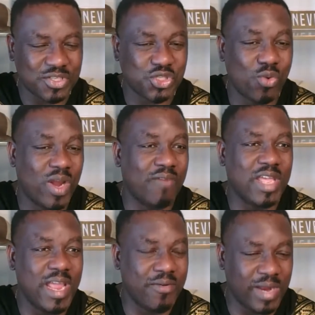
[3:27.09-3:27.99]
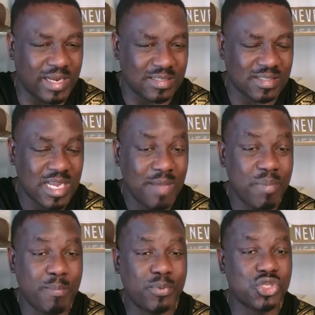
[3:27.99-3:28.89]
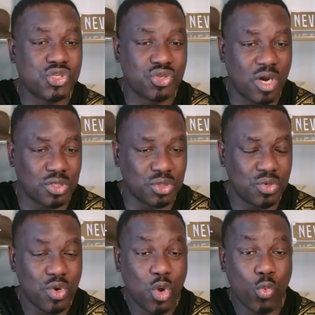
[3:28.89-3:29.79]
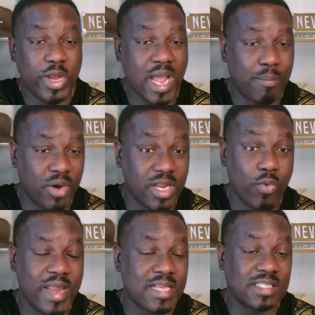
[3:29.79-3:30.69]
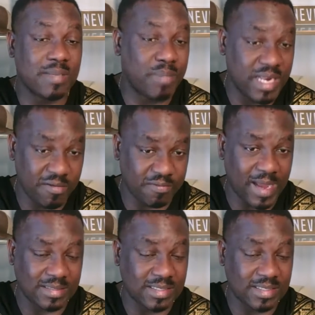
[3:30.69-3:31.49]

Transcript: So one of the areas people struggle with their body weight is the belly fat,